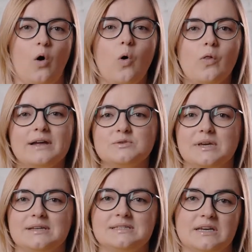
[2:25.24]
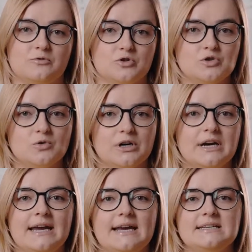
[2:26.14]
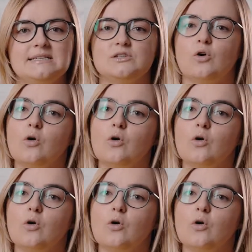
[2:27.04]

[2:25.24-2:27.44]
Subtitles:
All that we can say for sure is that